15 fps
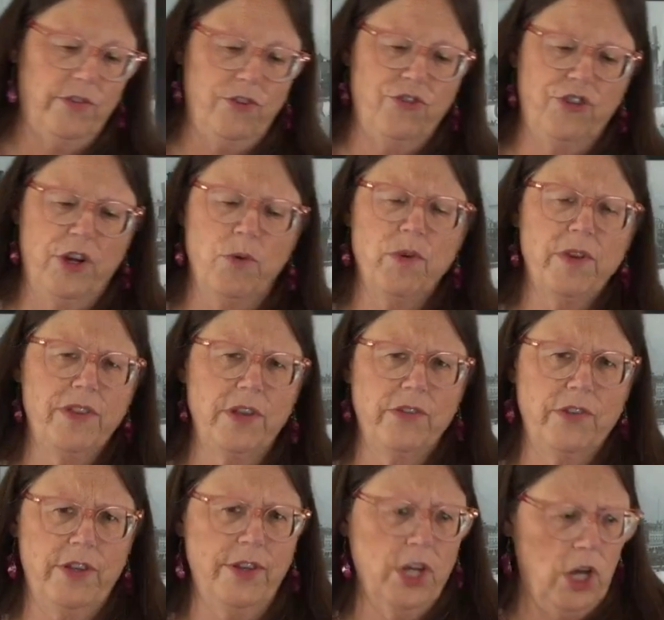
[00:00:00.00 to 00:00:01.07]
And share with us
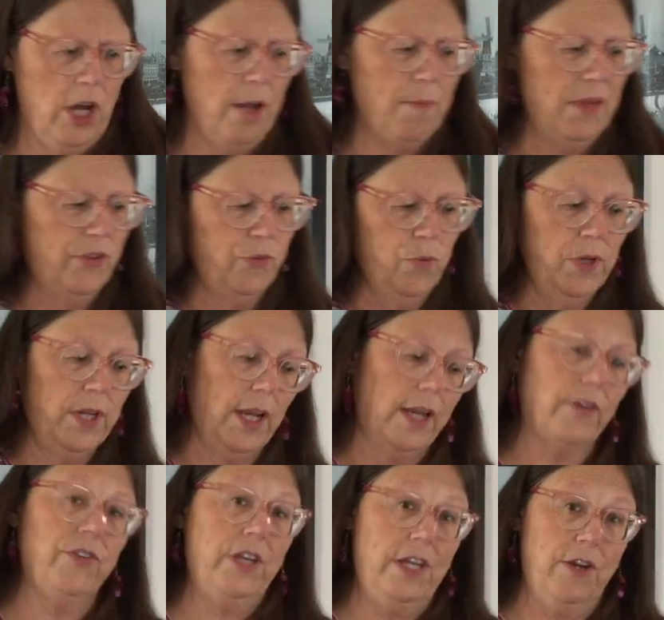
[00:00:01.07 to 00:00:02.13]
in the comments. We'd like
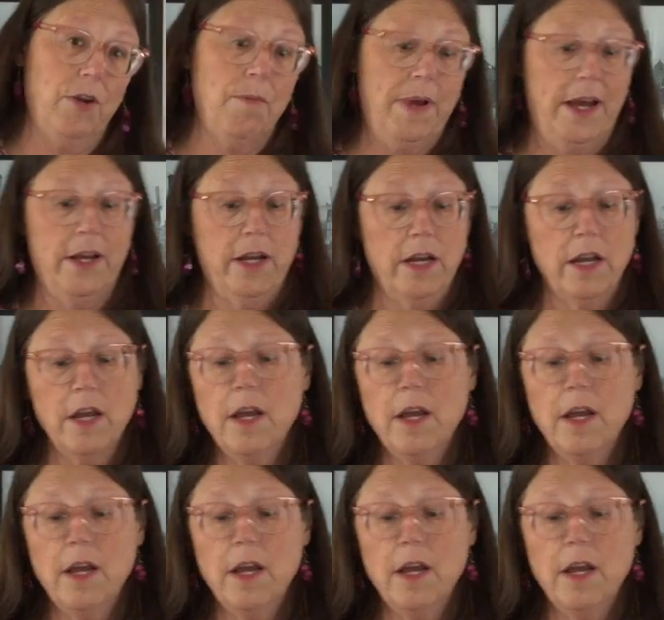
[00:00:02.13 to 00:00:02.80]
to hear about it.